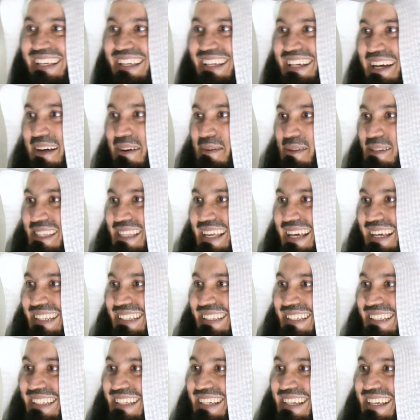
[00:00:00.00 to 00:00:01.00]
How was
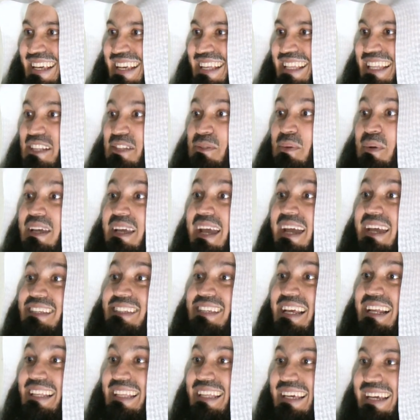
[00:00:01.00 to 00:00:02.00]
that? That's why I
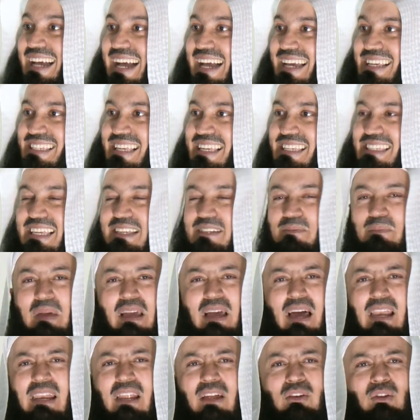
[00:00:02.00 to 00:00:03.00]
tell the guys, he says, may
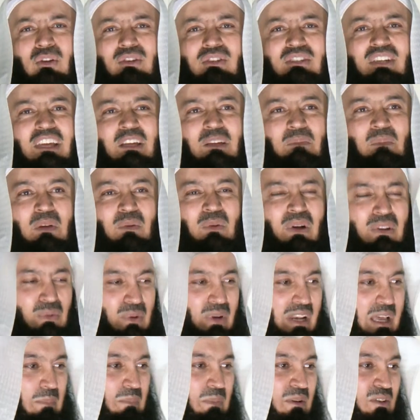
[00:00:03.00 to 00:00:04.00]
Allah not take me. What
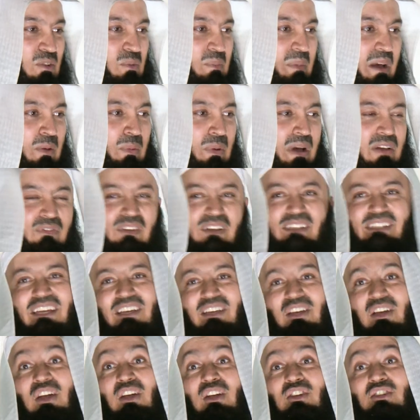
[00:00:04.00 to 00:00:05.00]
will happen to my wife? I
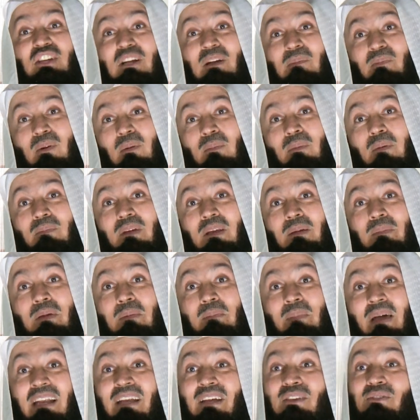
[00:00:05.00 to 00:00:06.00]
say, she'll probably be
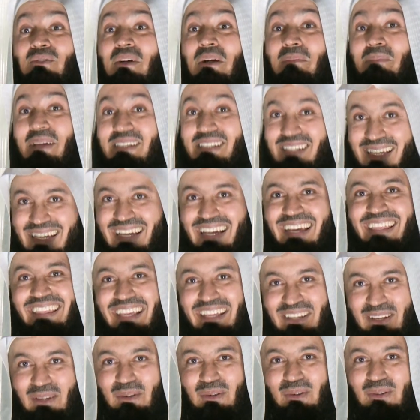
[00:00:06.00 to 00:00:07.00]
married to a better guy
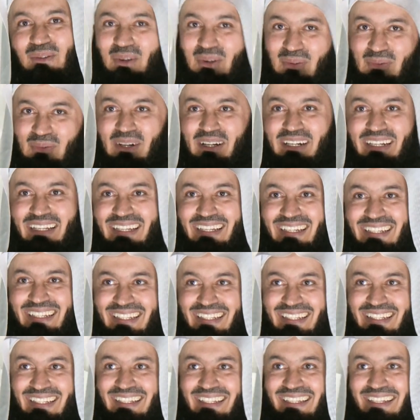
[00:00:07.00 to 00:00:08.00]
than you. Don't worry.
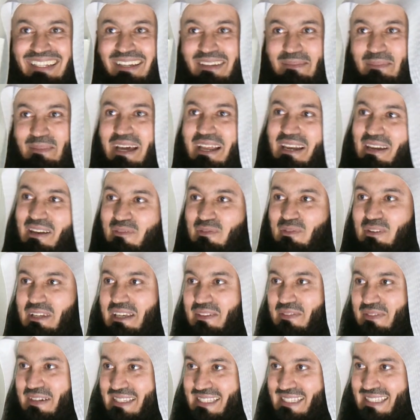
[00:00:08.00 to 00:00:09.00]
May Allah
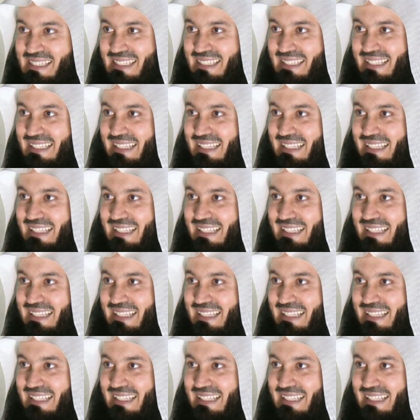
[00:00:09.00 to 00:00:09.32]
forgive us.